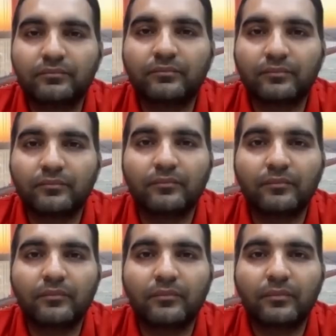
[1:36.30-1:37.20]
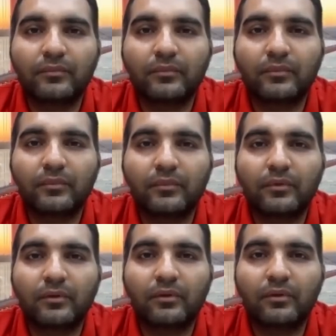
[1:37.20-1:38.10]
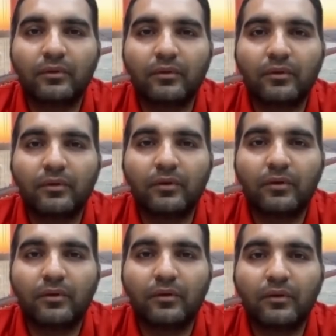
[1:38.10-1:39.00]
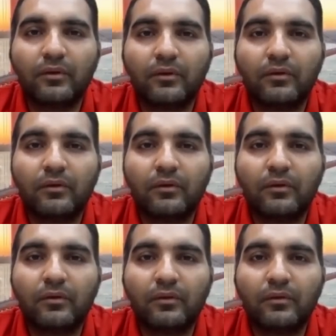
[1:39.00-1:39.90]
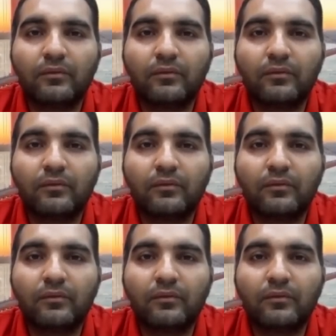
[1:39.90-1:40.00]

This person isn't speaking.